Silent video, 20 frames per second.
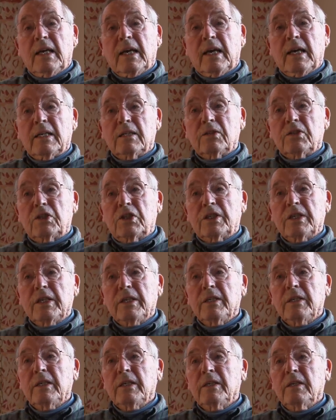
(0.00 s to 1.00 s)
And
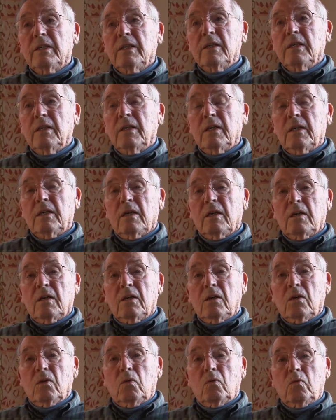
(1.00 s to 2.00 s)
she
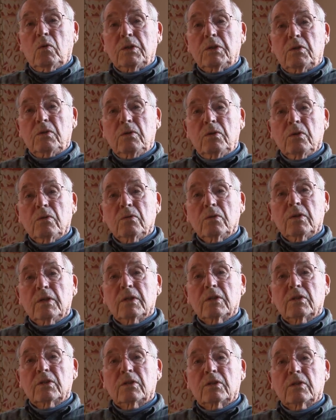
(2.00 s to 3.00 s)
would do
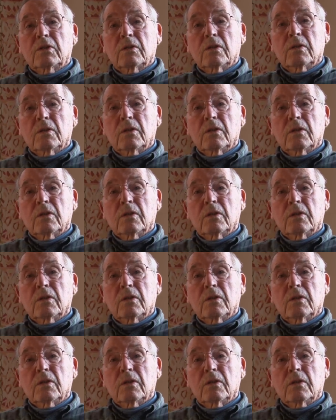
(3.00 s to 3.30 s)
this